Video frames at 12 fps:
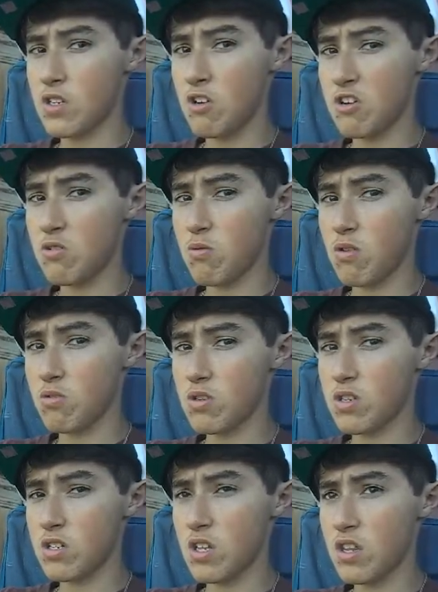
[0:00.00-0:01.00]
Dark World
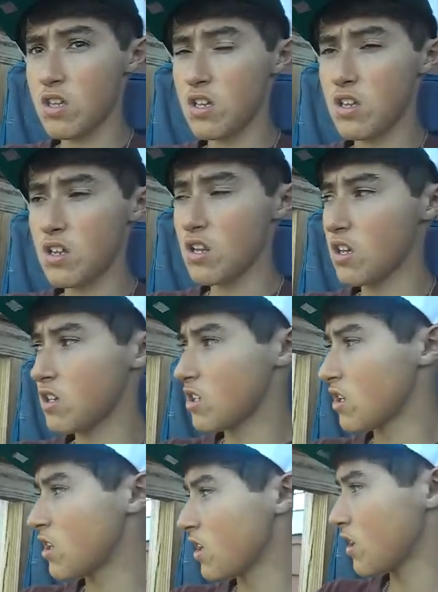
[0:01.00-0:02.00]
because I think he like
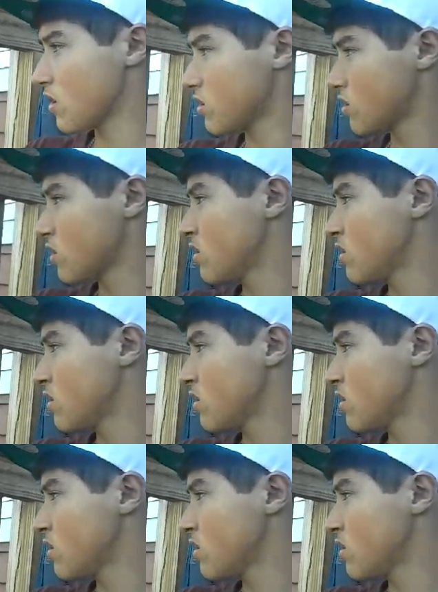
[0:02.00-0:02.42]
Adidas.